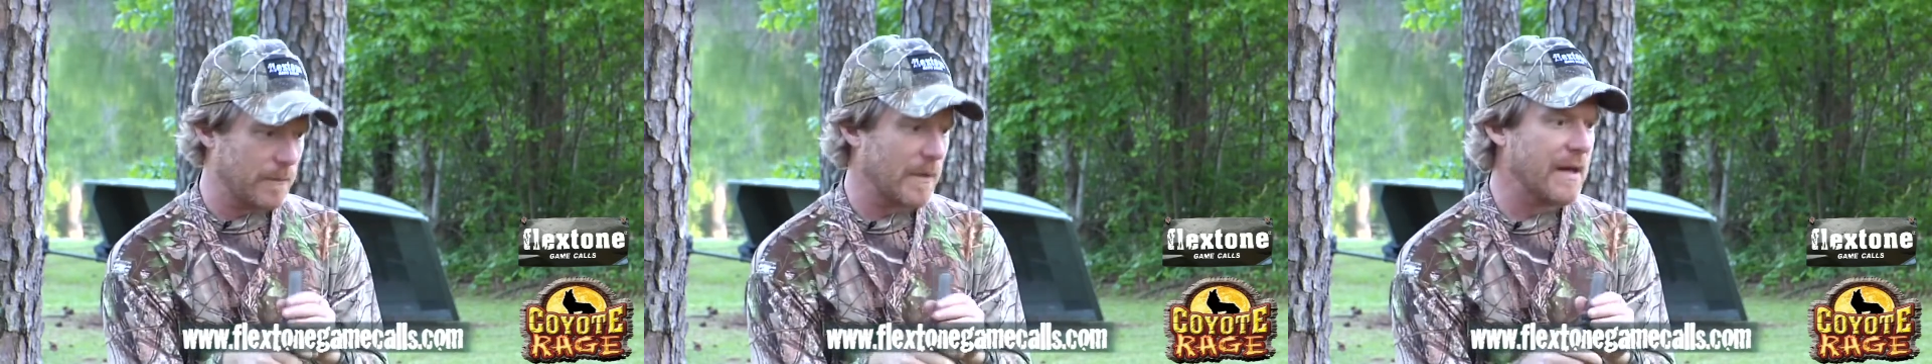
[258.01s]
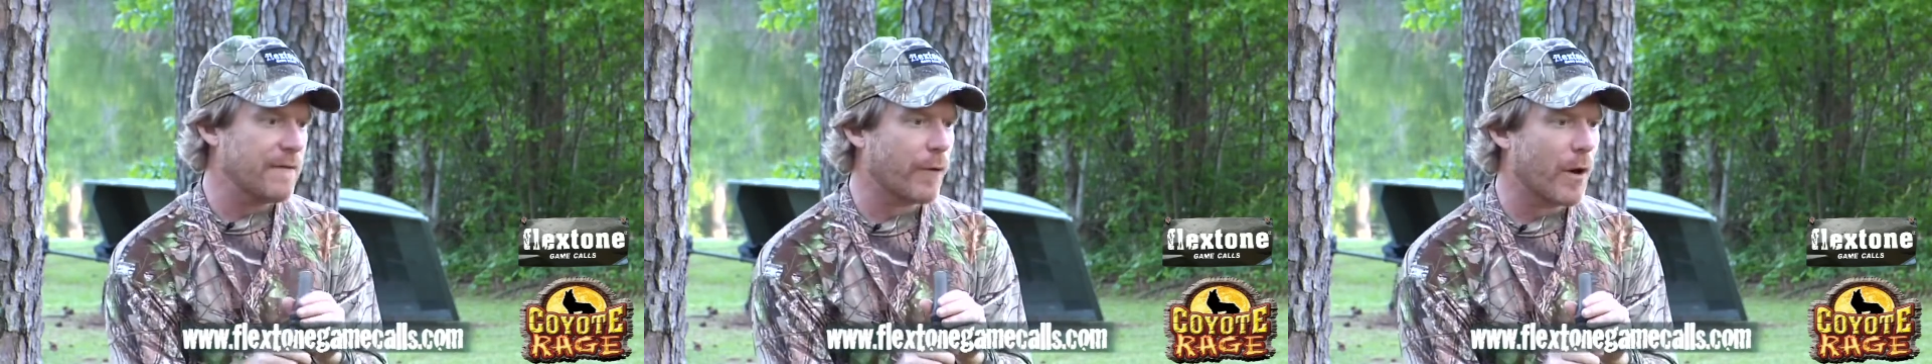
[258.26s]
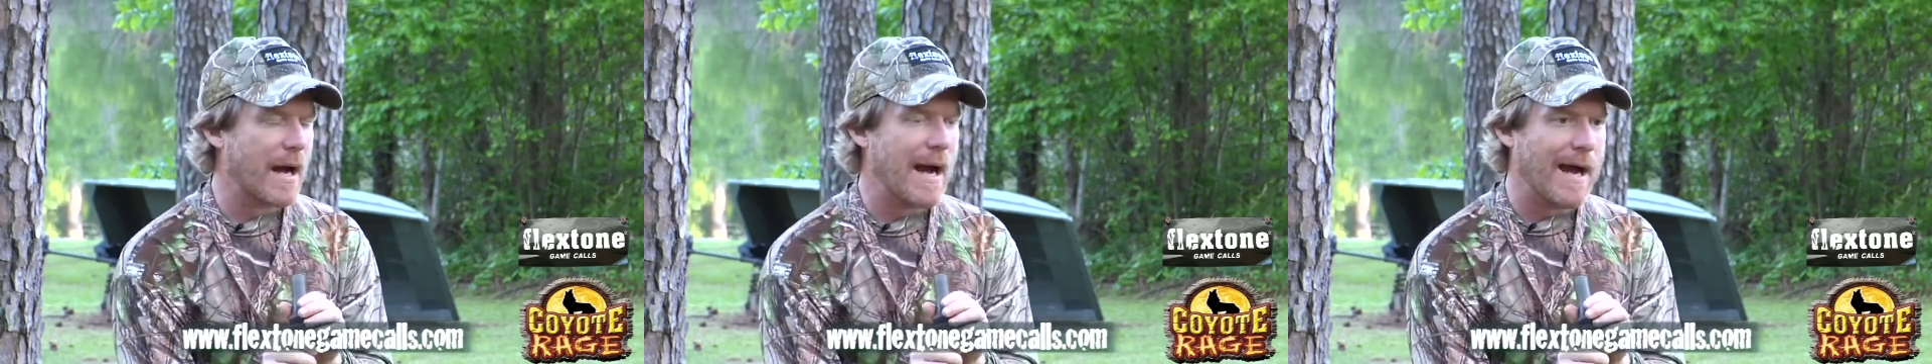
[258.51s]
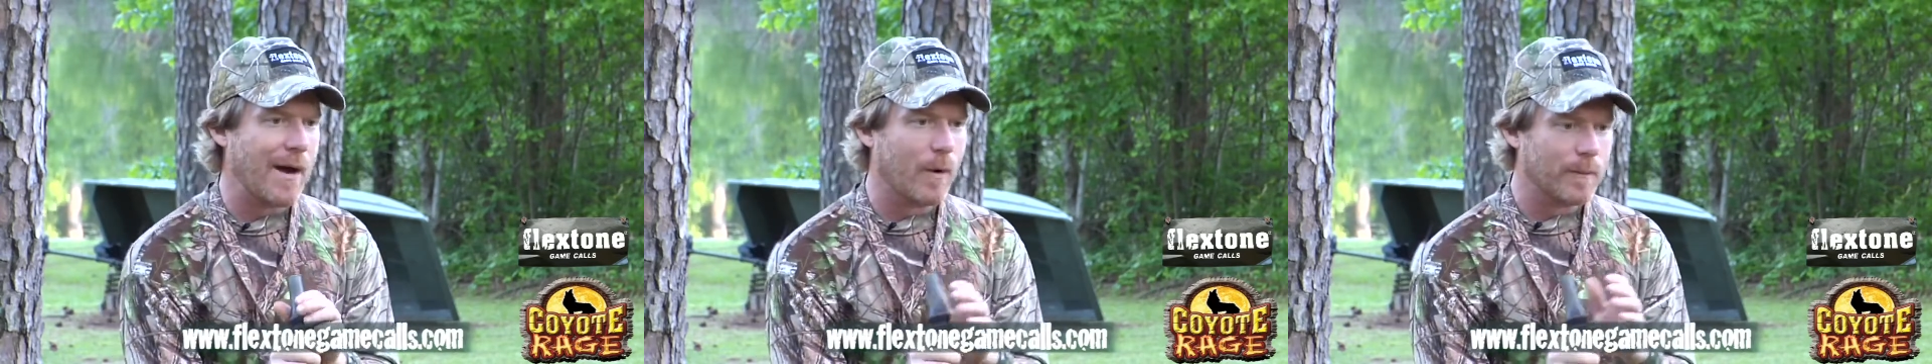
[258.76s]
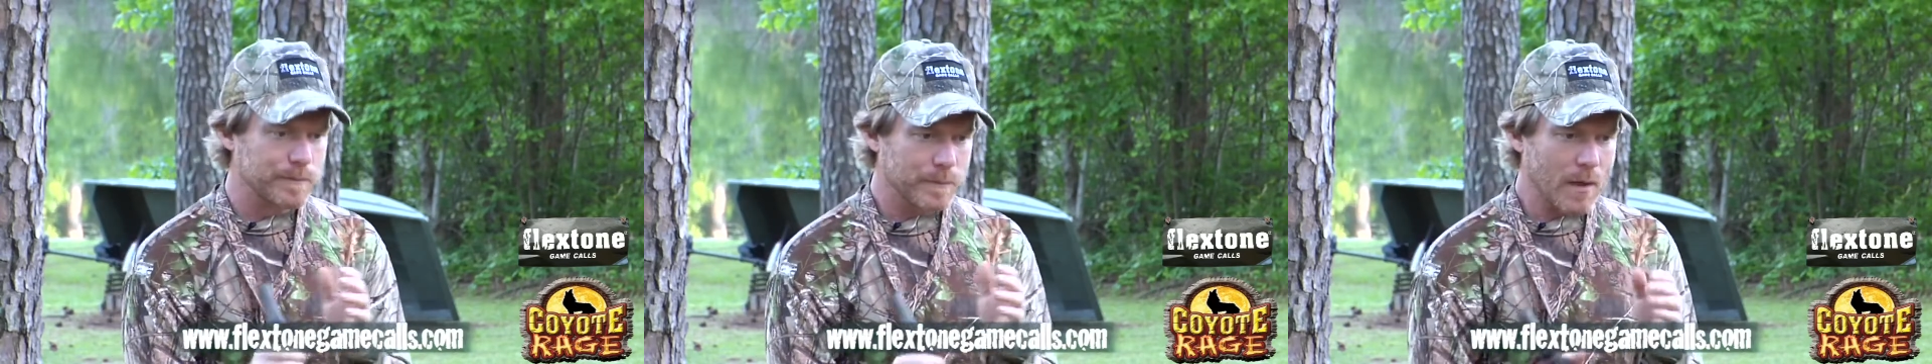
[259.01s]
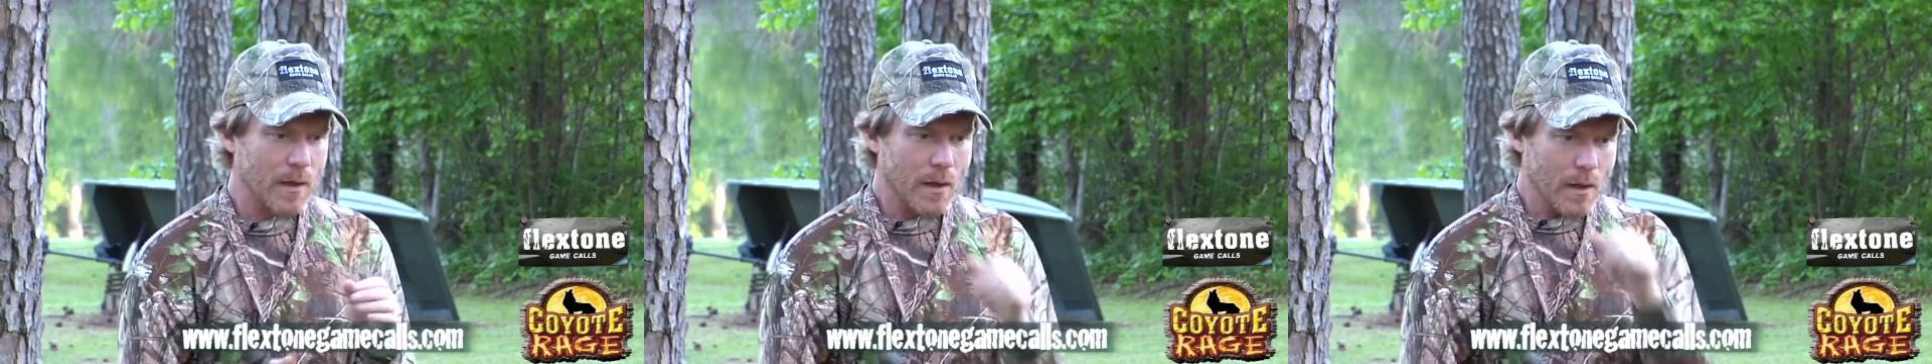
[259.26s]
And for a howl,
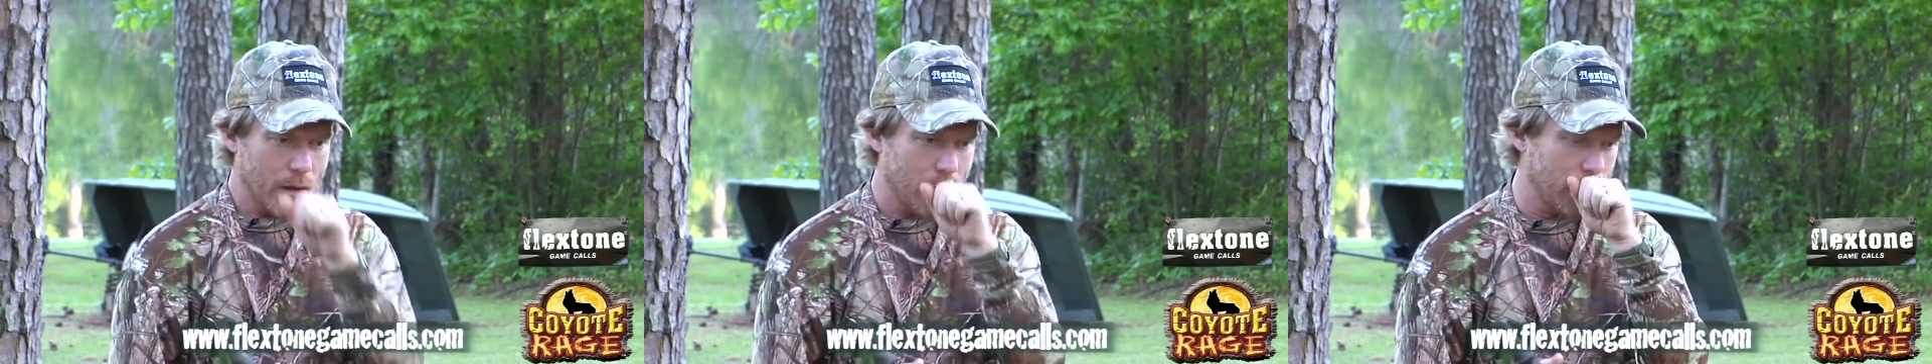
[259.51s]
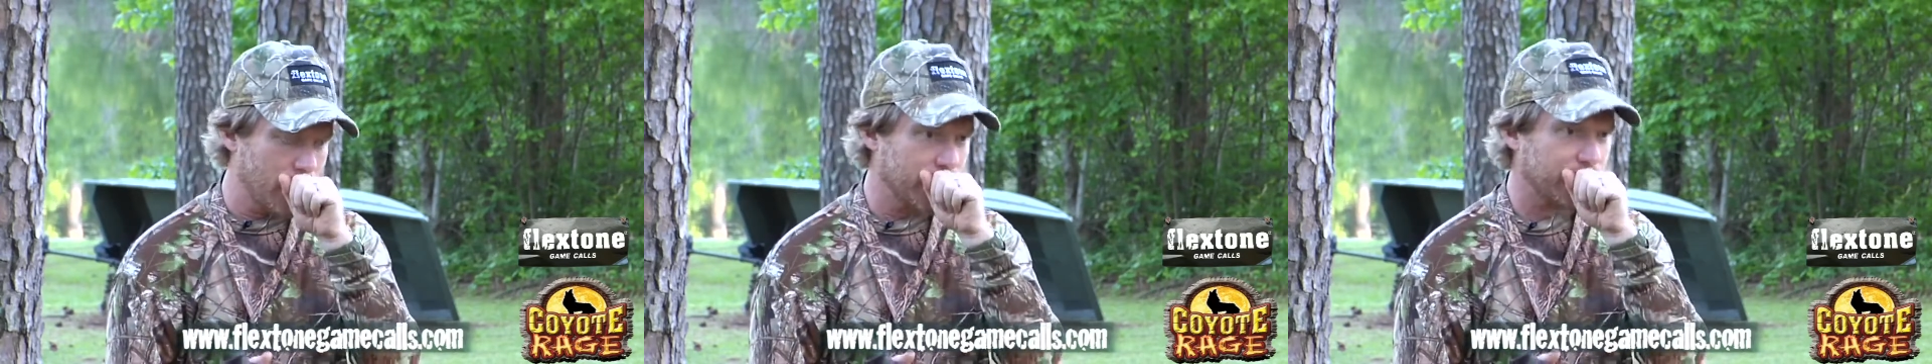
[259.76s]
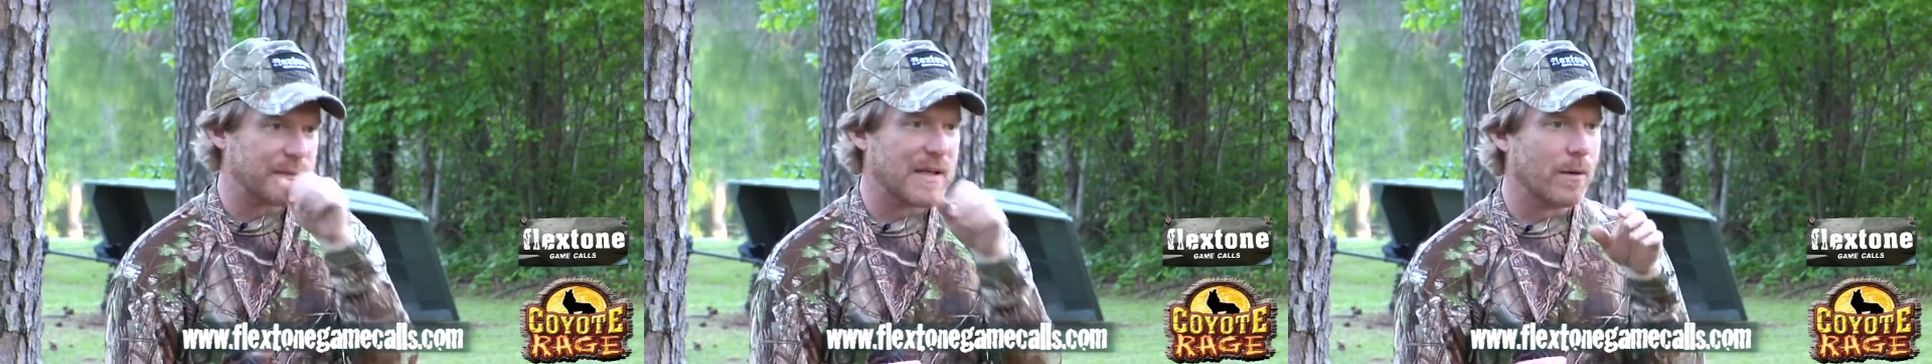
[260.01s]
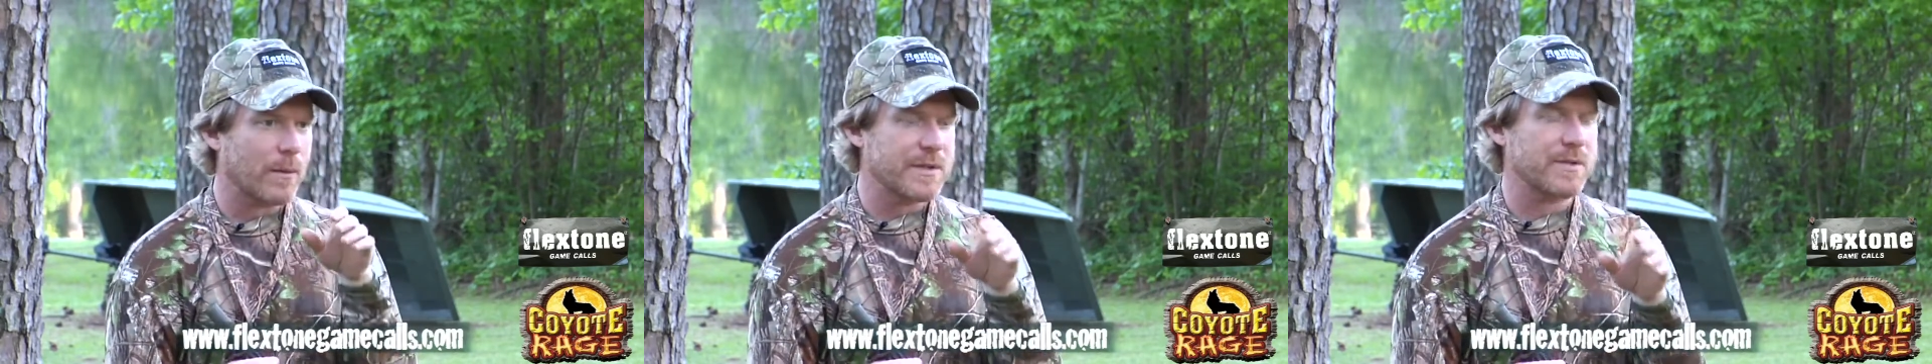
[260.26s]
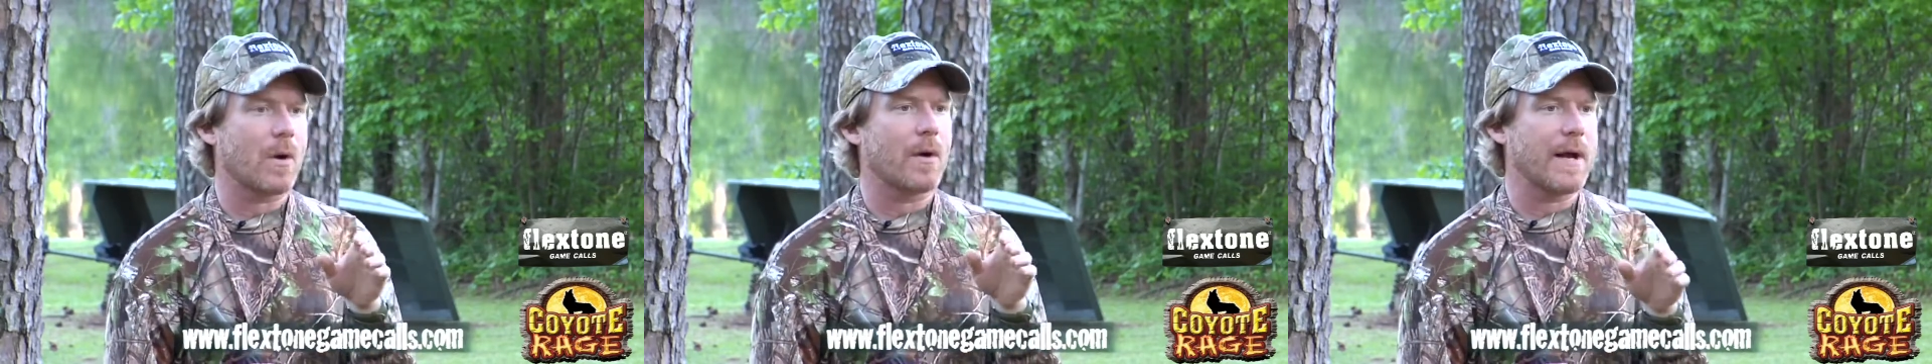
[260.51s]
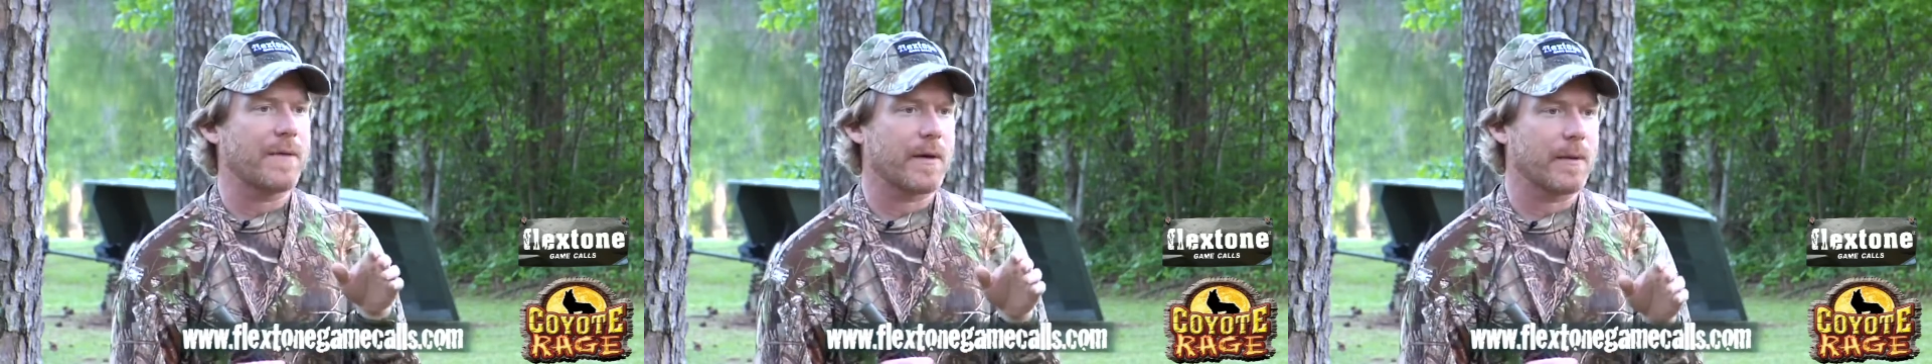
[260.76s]
I always start
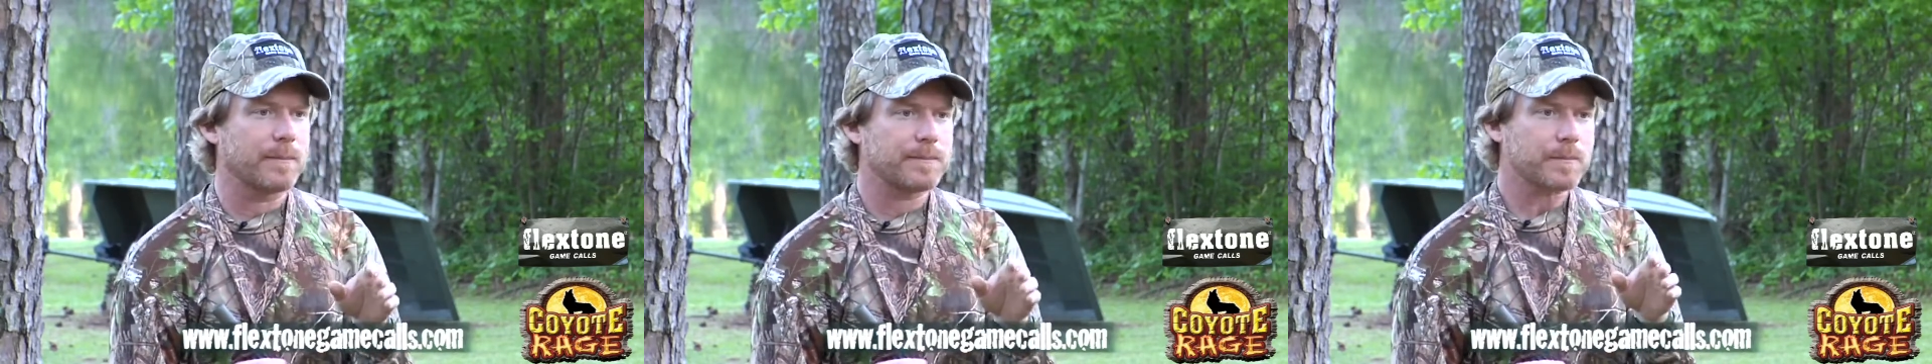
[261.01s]
out the